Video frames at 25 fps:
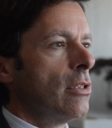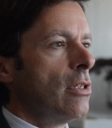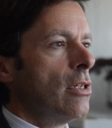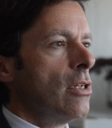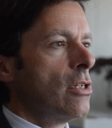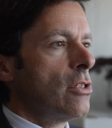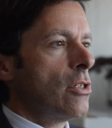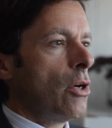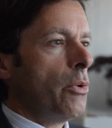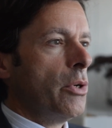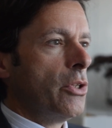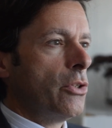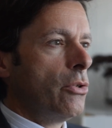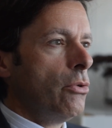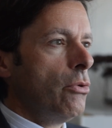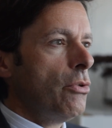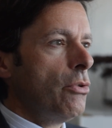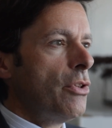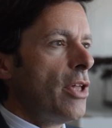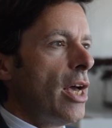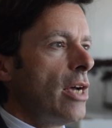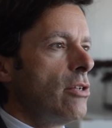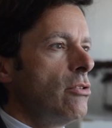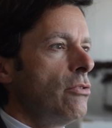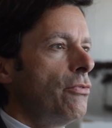So in
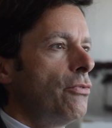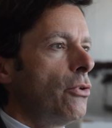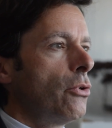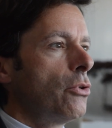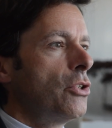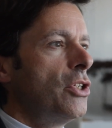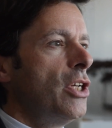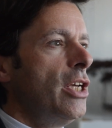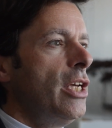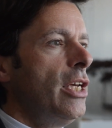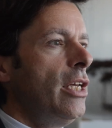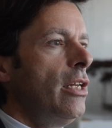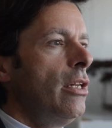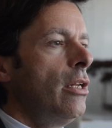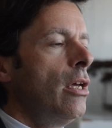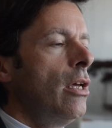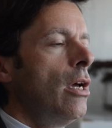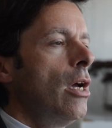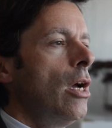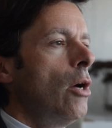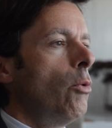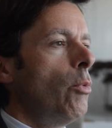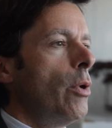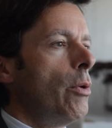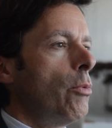2014,
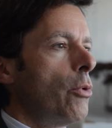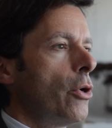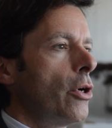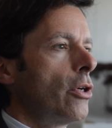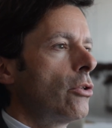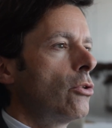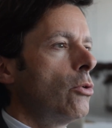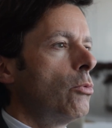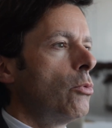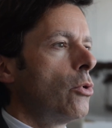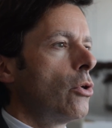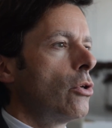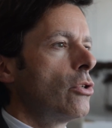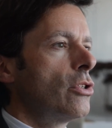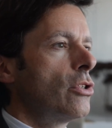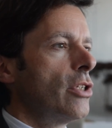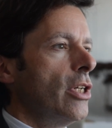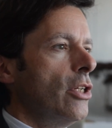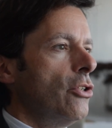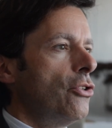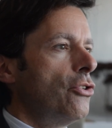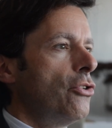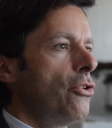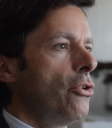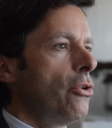we worked towards
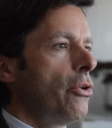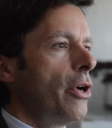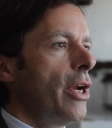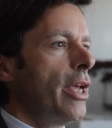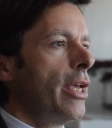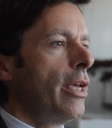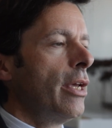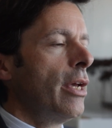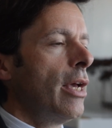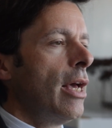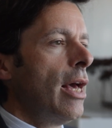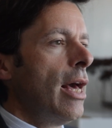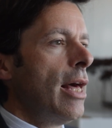ensuring